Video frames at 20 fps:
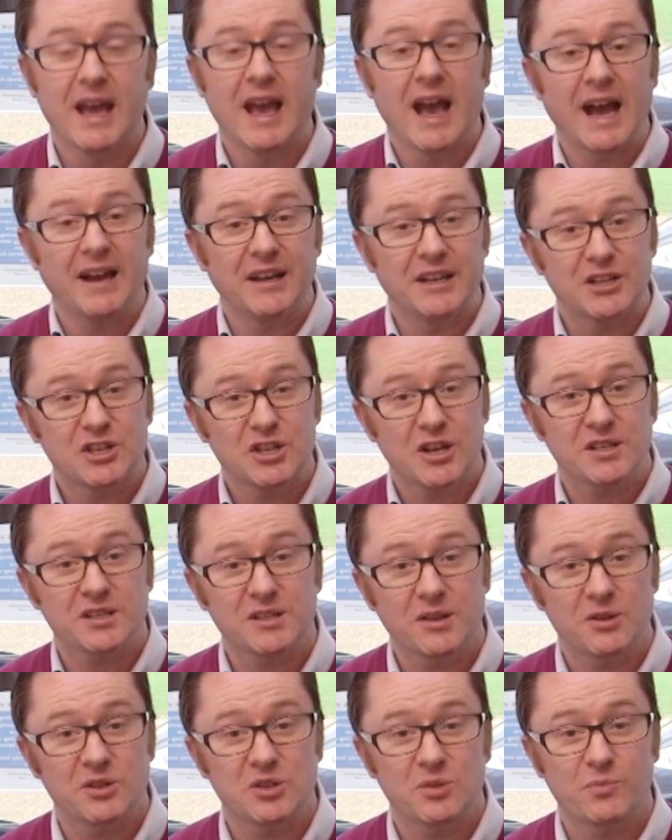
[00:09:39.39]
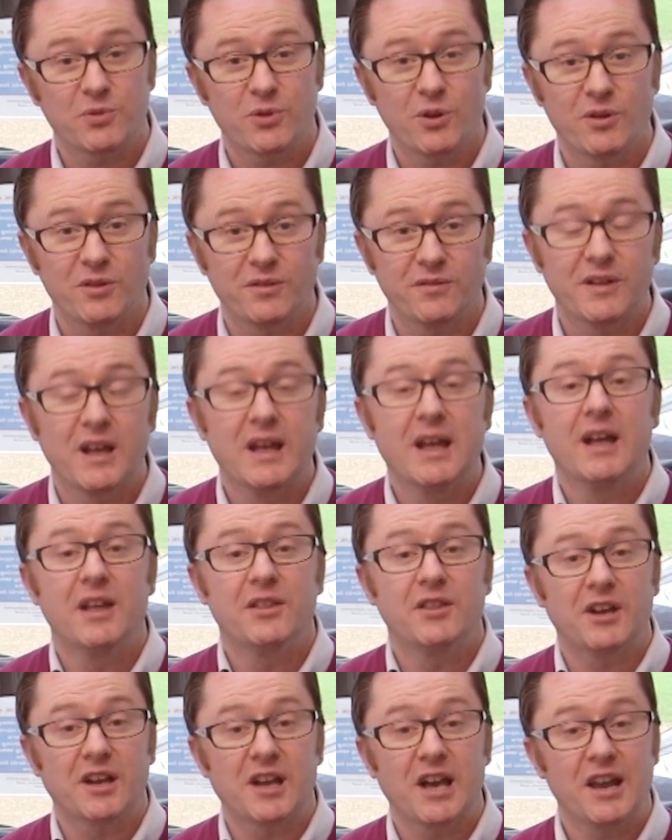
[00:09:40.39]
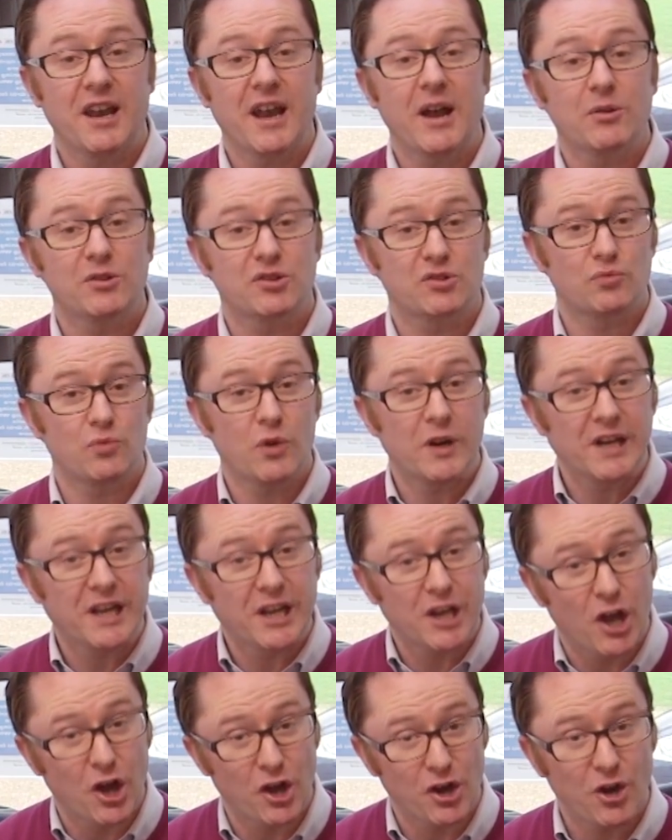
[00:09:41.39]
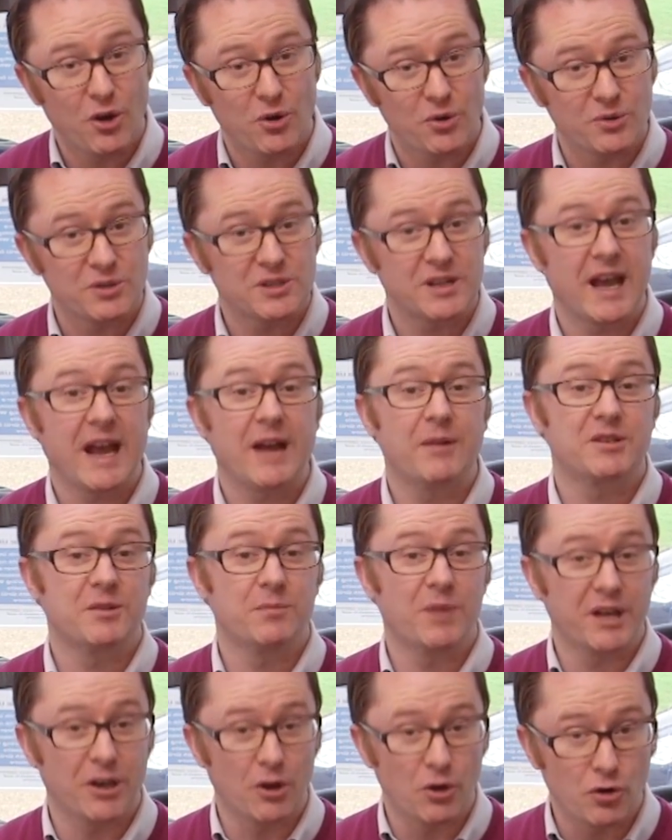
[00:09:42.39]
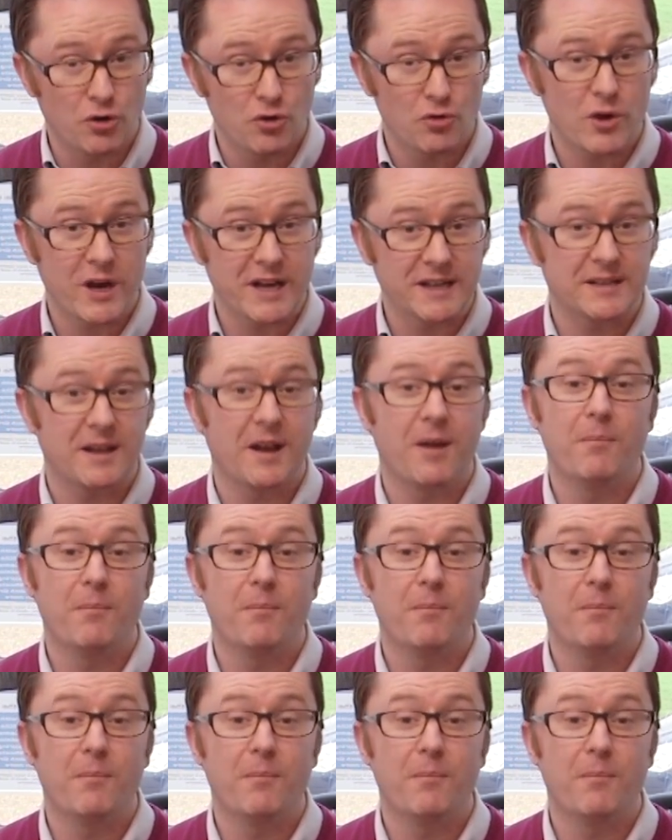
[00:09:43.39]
and it just goes to prove that Knaus really knows how to make a great